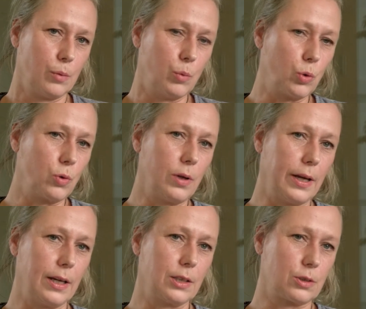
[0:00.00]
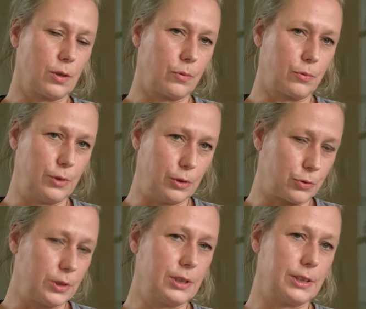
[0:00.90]
monolayers of
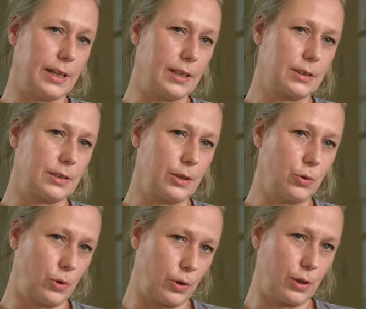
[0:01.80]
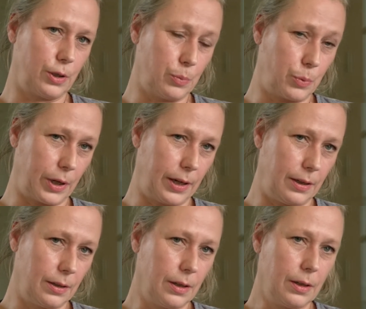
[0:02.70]
different cells that occur in the
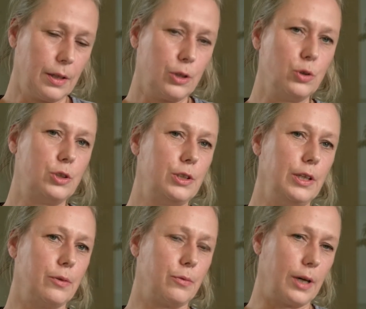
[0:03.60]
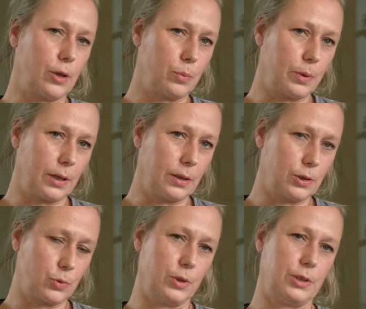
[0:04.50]
brain to see if
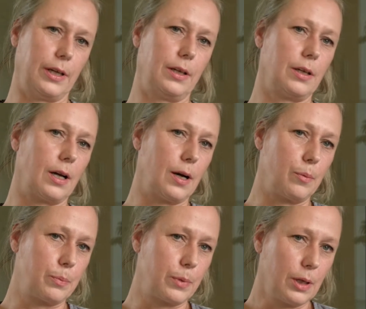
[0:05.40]
nanoparticles were taken up,